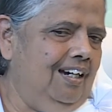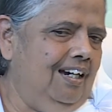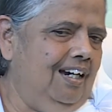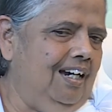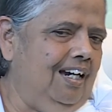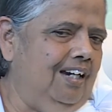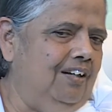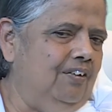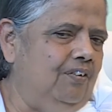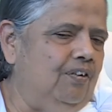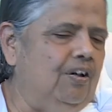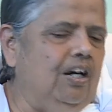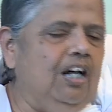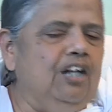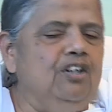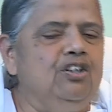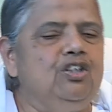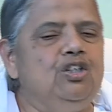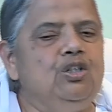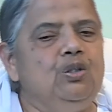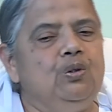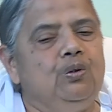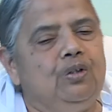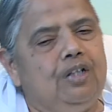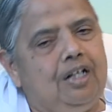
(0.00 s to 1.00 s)
And
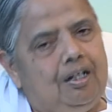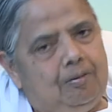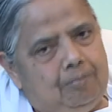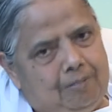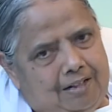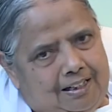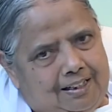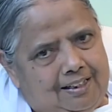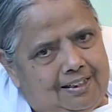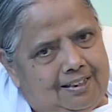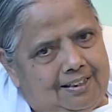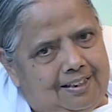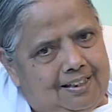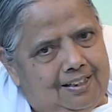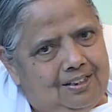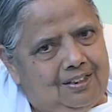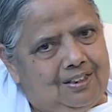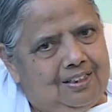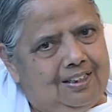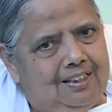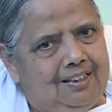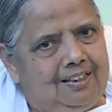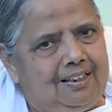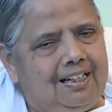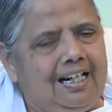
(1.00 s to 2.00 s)
Raj Yoga
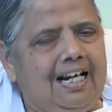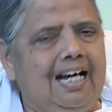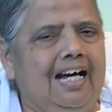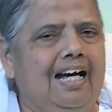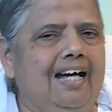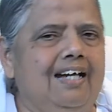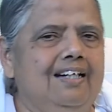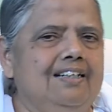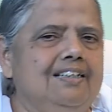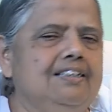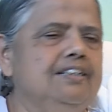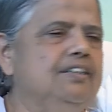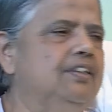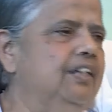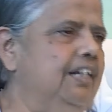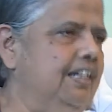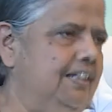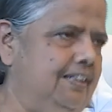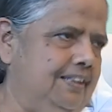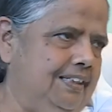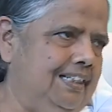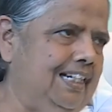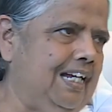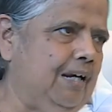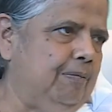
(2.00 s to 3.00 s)
meditation has 3
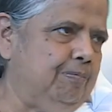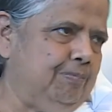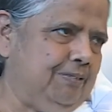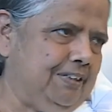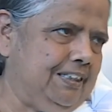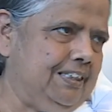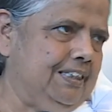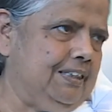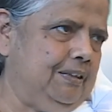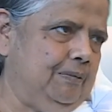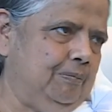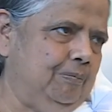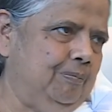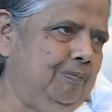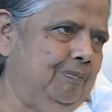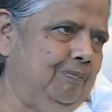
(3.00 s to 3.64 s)
steps.